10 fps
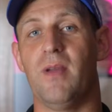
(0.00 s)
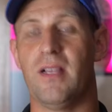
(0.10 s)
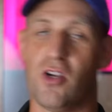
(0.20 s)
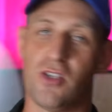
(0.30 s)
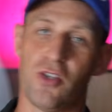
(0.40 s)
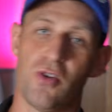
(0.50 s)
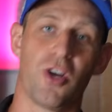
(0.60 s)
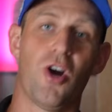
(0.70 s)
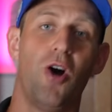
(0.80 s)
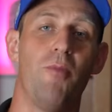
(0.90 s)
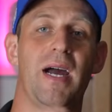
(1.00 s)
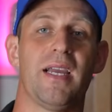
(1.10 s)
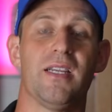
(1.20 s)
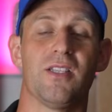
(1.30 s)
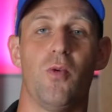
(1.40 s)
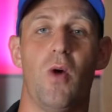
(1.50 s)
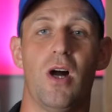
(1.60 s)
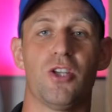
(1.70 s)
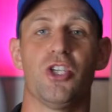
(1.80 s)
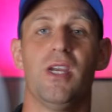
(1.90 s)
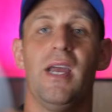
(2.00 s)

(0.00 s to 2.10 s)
it's also going to come back into the watch,